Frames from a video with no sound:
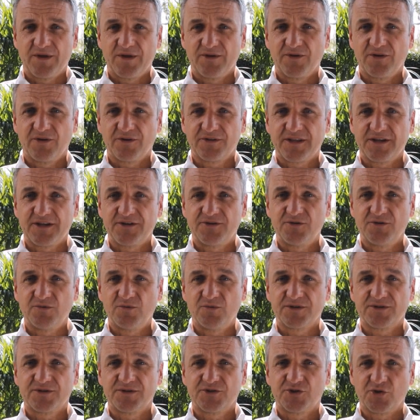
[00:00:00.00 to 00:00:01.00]
whether or not they do
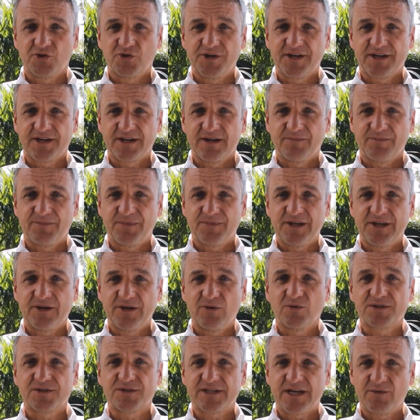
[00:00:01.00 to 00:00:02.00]
want to join a
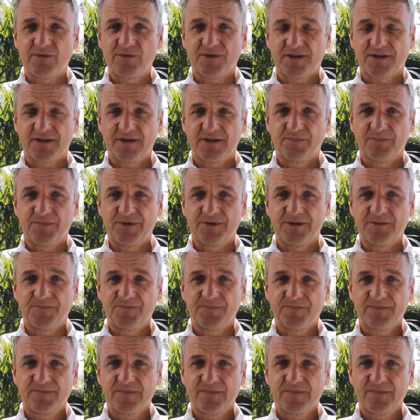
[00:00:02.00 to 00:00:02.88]
company or stay with a company.